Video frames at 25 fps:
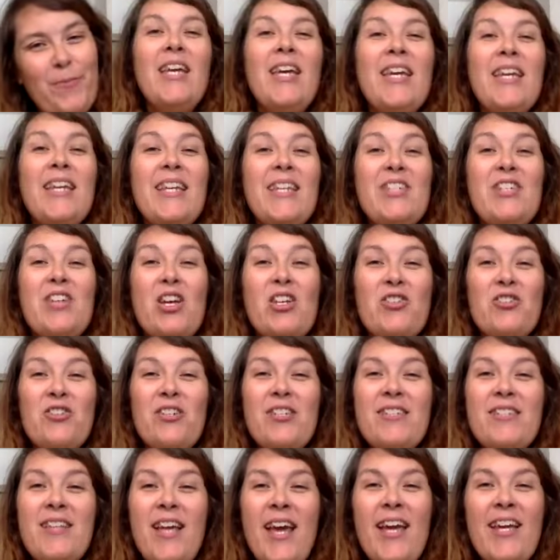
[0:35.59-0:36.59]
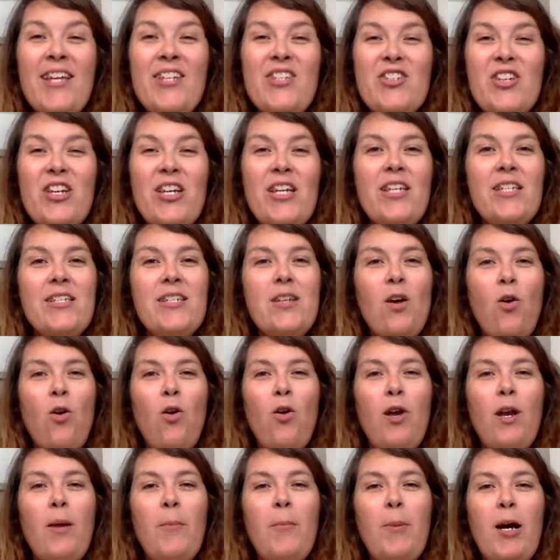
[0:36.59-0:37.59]
Initiation stage is
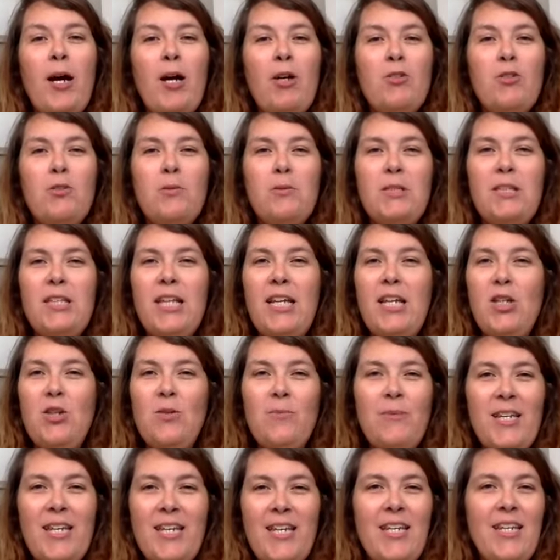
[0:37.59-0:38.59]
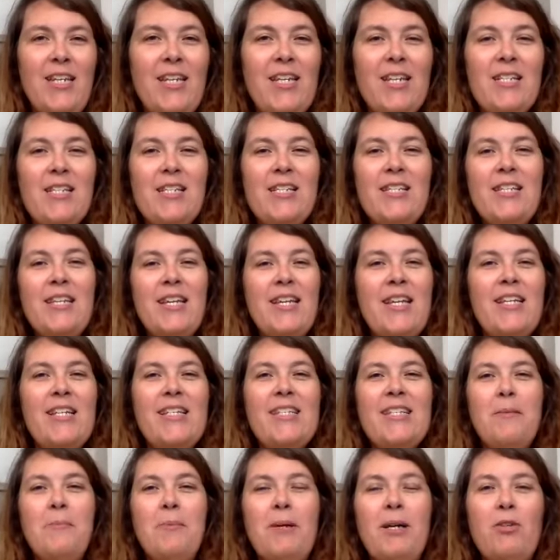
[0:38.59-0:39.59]
all about the new beginnings,
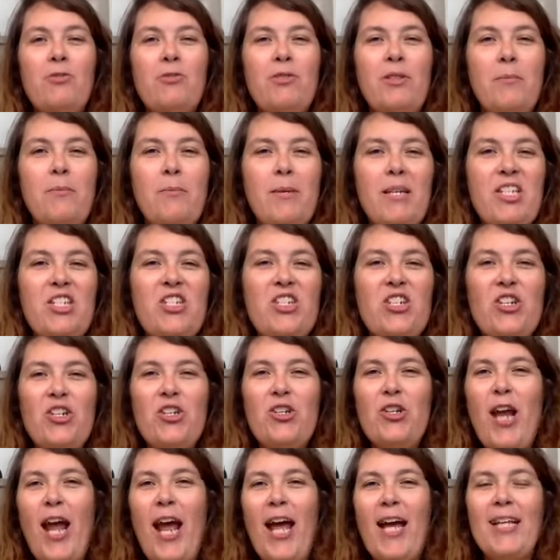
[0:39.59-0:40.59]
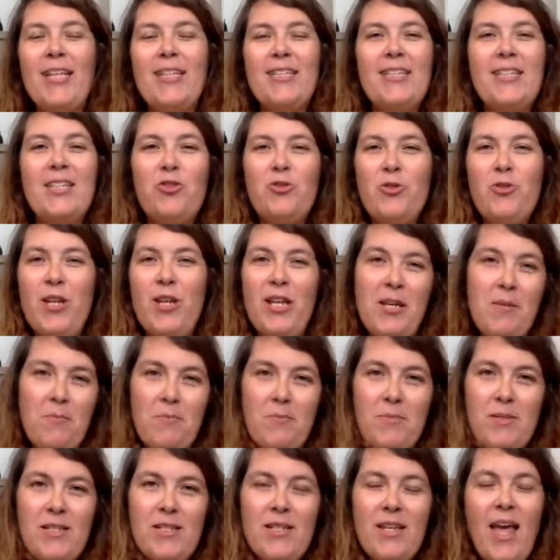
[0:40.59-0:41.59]
is about the vision and the
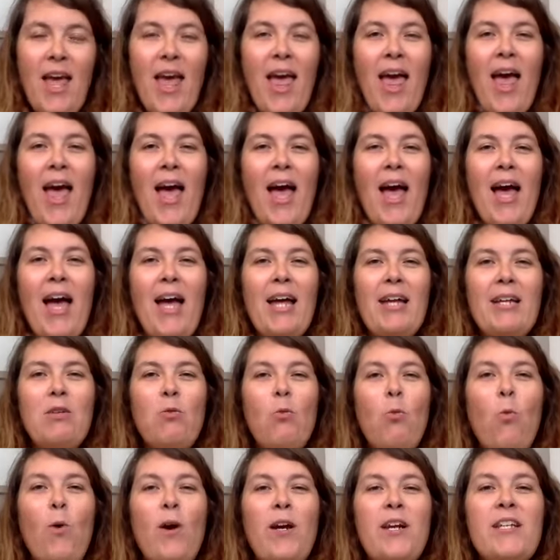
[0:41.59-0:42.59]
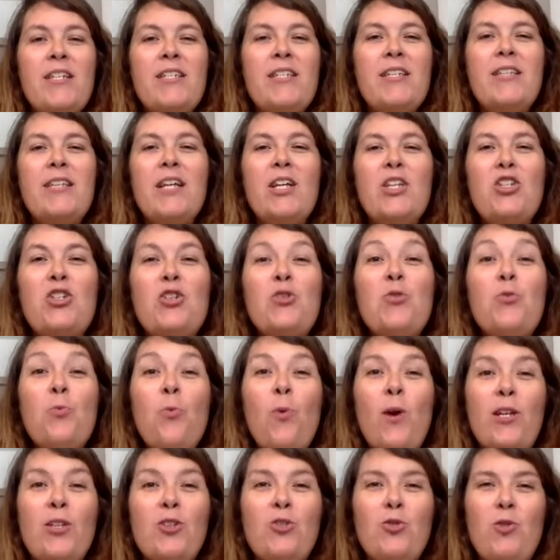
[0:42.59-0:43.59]
dreams, and what is it that you
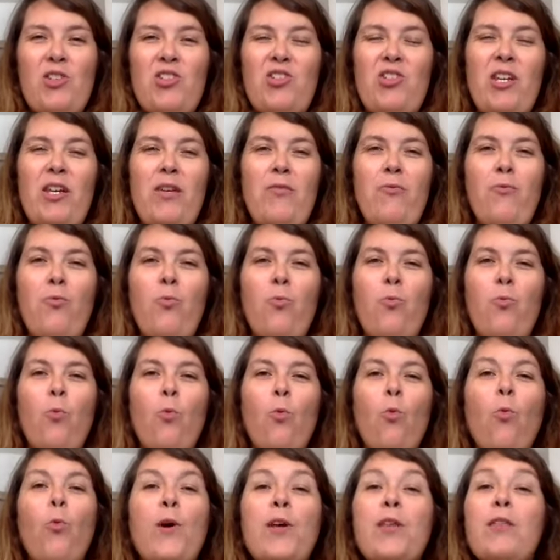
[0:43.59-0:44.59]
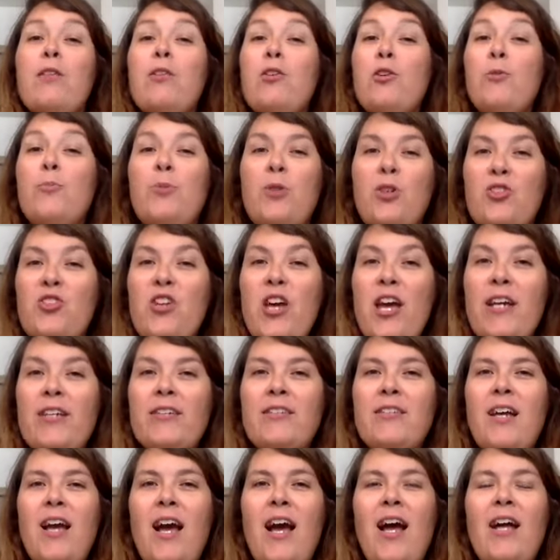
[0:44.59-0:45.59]
want to achieve with your
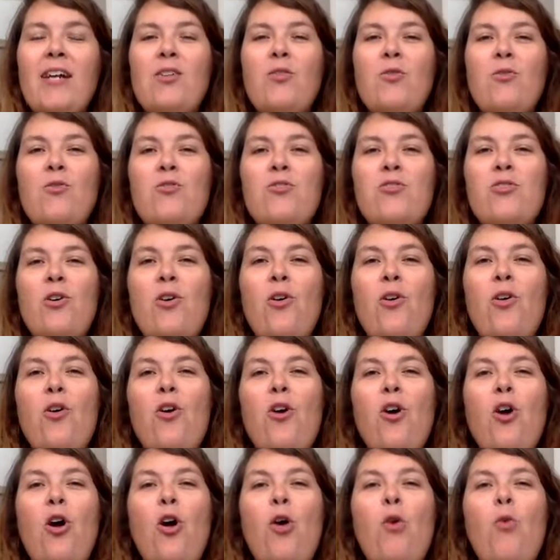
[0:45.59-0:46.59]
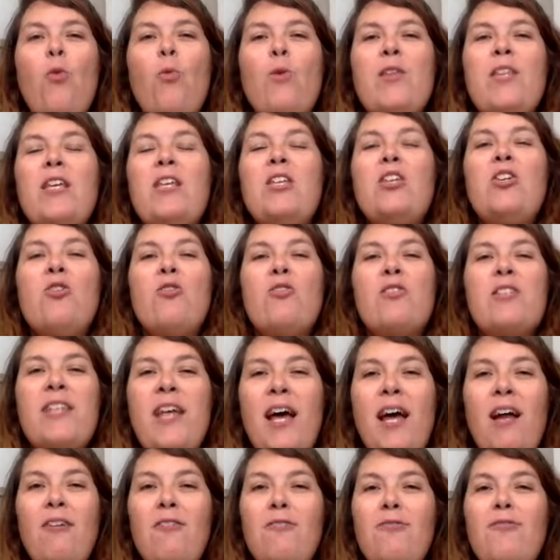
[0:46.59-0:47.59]
project and also within
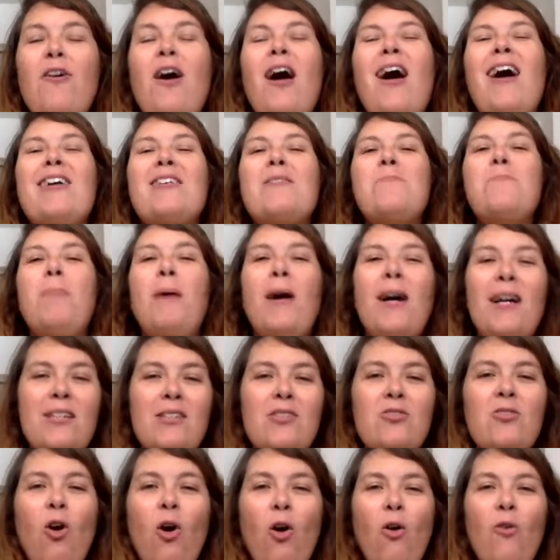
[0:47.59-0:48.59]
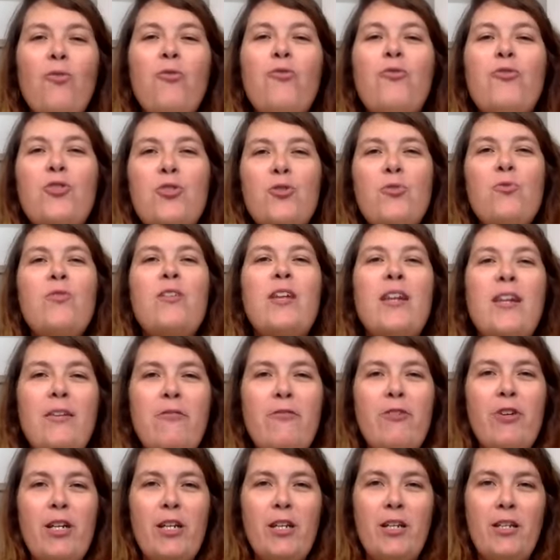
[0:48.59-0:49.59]
yourself as part of you
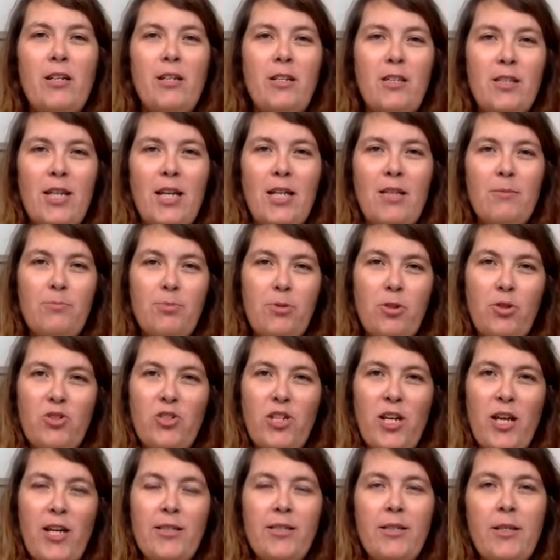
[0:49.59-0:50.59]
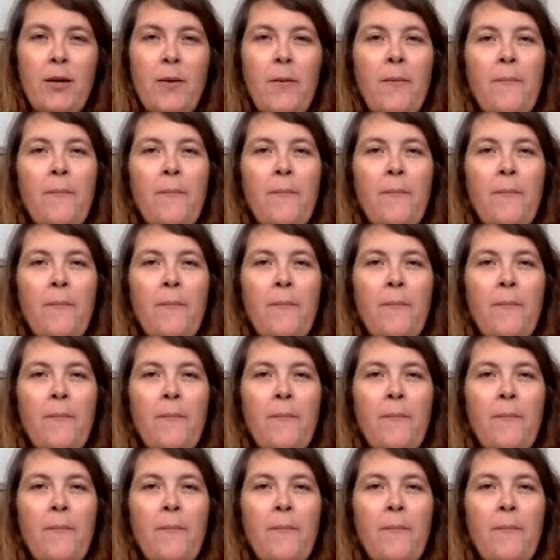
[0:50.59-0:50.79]
delivering that project.